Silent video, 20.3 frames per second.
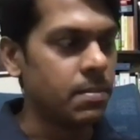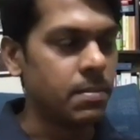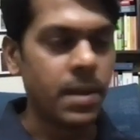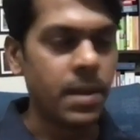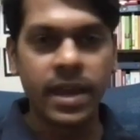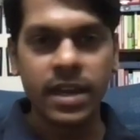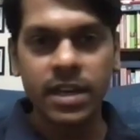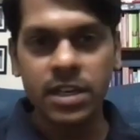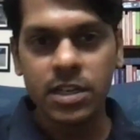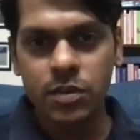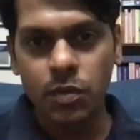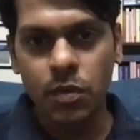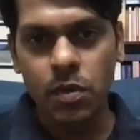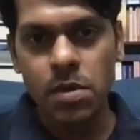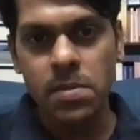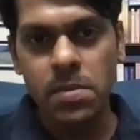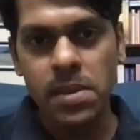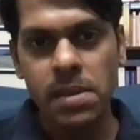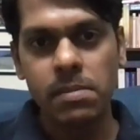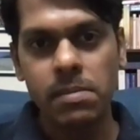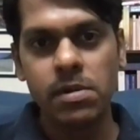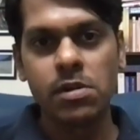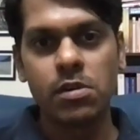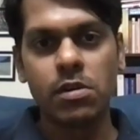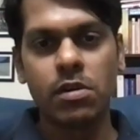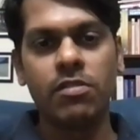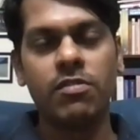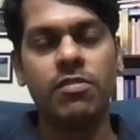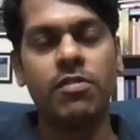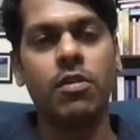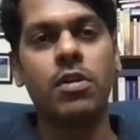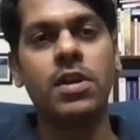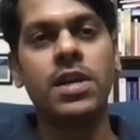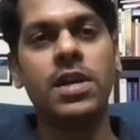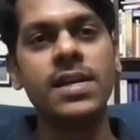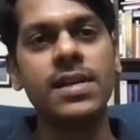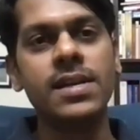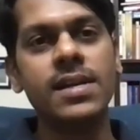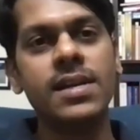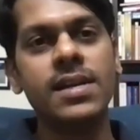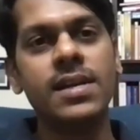parents won't be able to afford
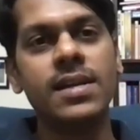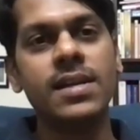it,